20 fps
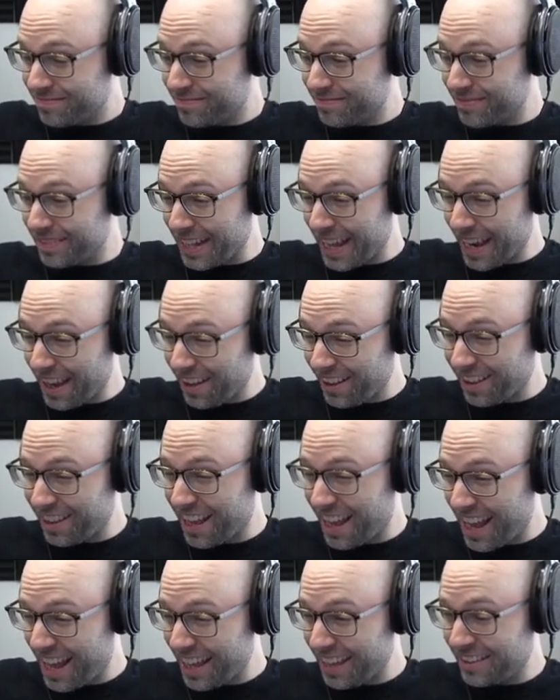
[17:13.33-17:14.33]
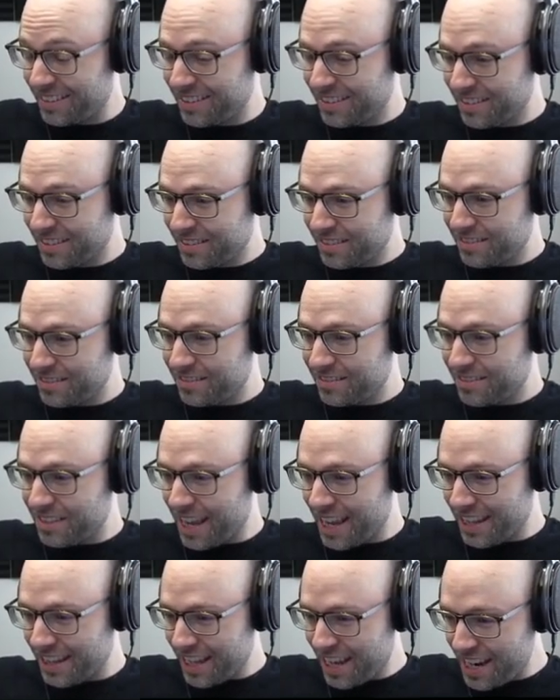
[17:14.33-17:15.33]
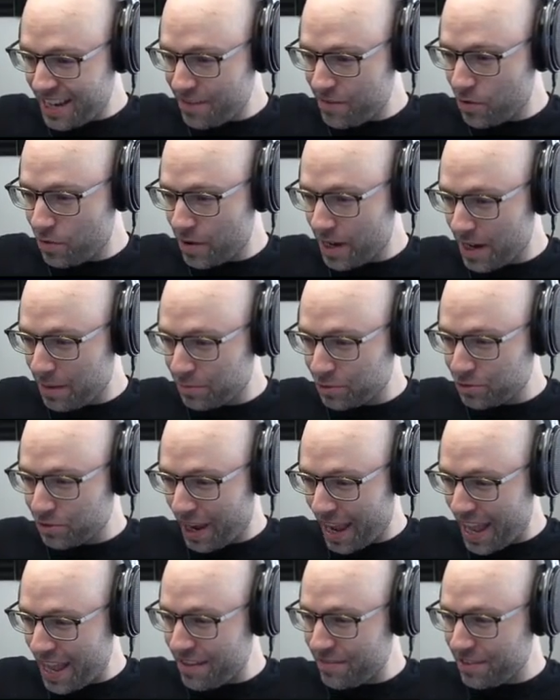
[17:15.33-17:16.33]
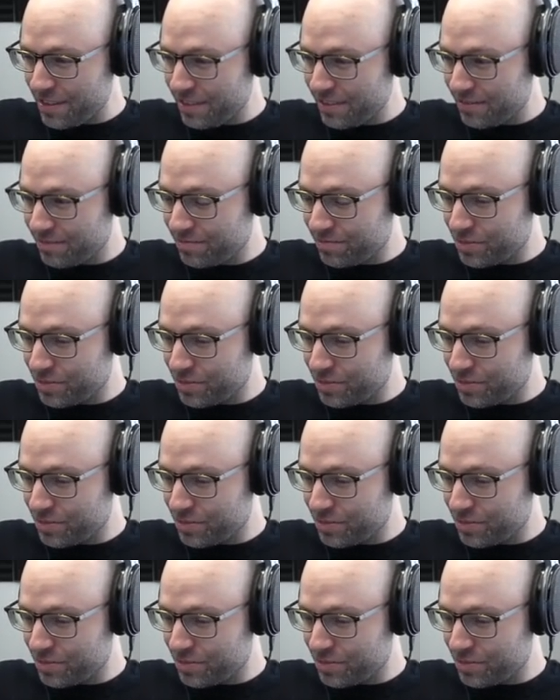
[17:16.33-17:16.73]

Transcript: Like a lot. And not even when I'm driving.